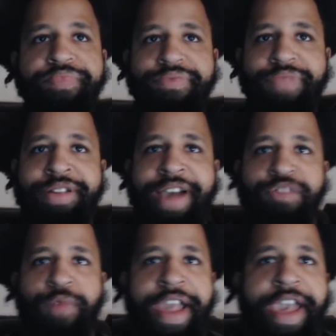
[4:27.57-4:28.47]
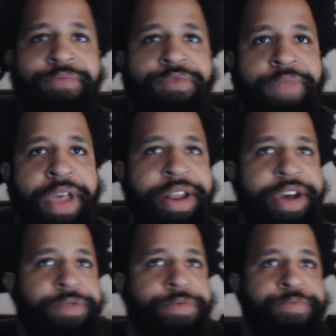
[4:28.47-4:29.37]
Nice right hand from Lando.
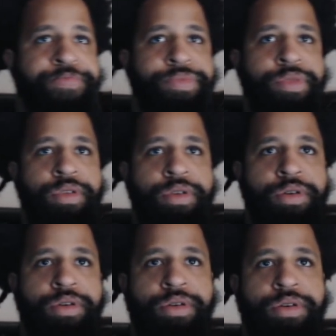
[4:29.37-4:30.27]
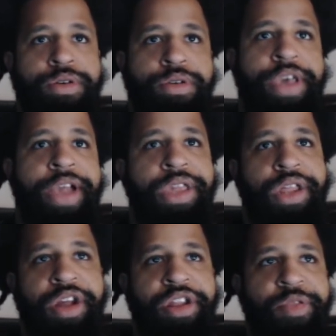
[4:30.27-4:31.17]
Yancy
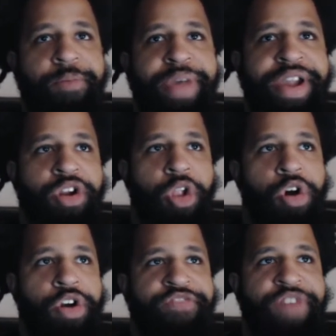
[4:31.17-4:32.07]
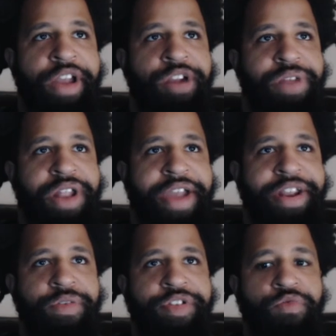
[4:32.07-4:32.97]
clearly the bigger, longer fighter, but
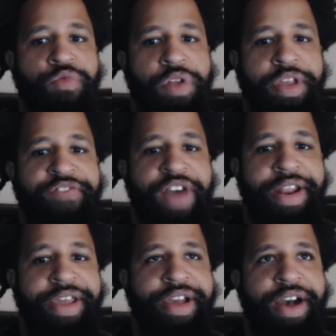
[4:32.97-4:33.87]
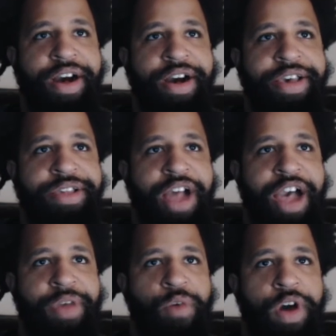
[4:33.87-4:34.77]
Lando is really finding his
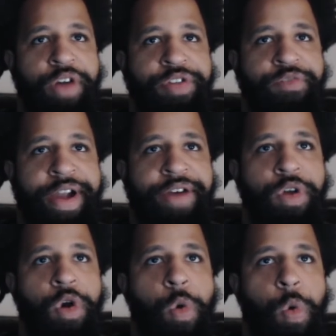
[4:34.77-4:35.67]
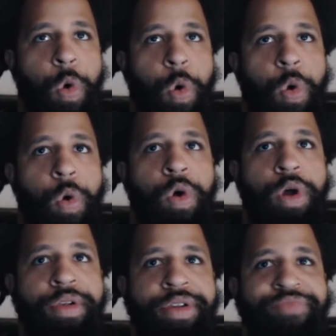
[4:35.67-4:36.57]
timing well this round. Ooh,
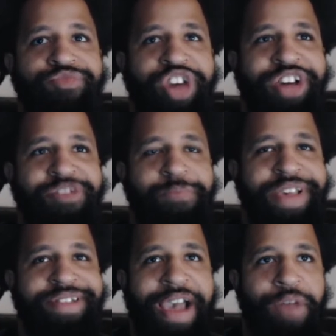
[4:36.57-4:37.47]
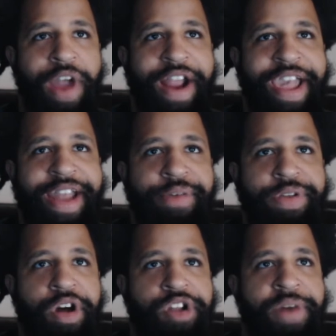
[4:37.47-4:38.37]
just missed that right hand that we
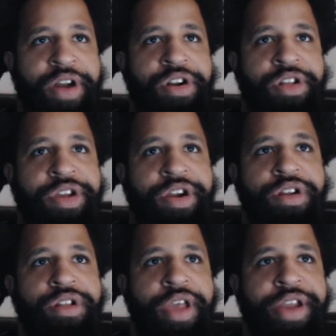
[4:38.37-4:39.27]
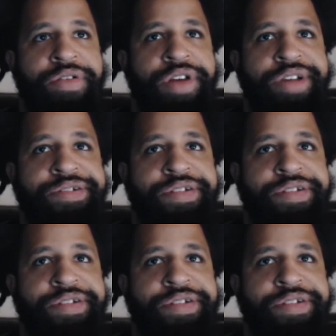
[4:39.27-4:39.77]
talked about earlier. Lando does.